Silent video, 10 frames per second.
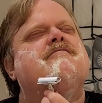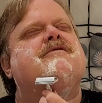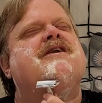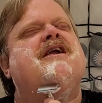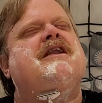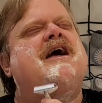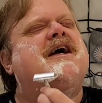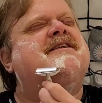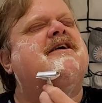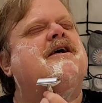But I
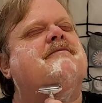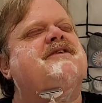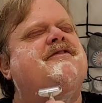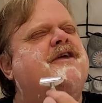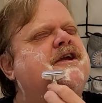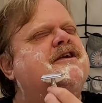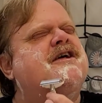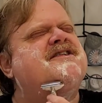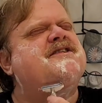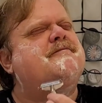like Tobbs. I think
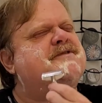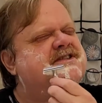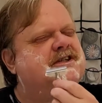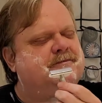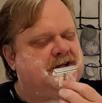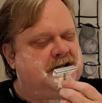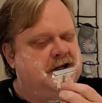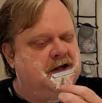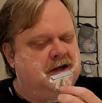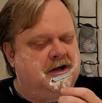next up is going to
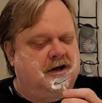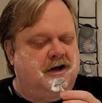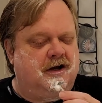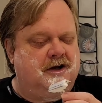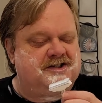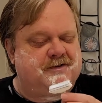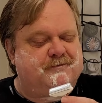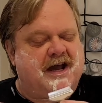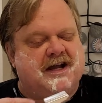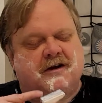be
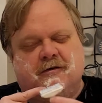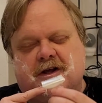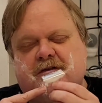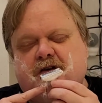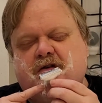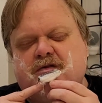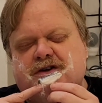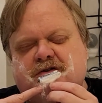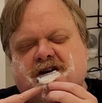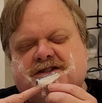tobacco leaf. I
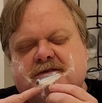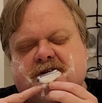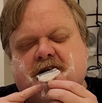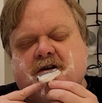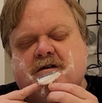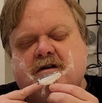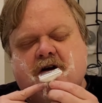want to try some of that.